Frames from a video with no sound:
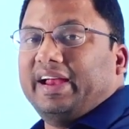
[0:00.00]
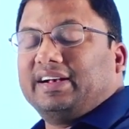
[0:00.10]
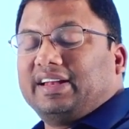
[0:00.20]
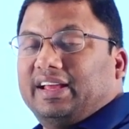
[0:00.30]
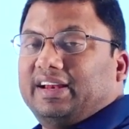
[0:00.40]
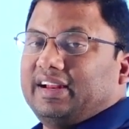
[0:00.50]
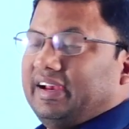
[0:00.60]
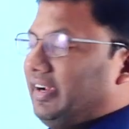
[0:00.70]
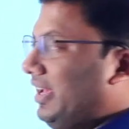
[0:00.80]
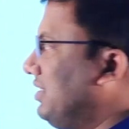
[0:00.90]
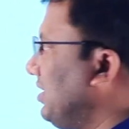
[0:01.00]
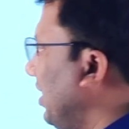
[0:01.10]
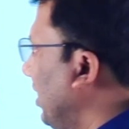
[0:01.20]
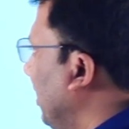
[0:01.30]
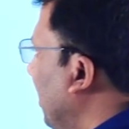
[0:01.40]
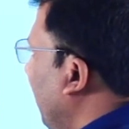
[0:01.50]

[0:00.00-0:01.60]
eighteen, it is nine.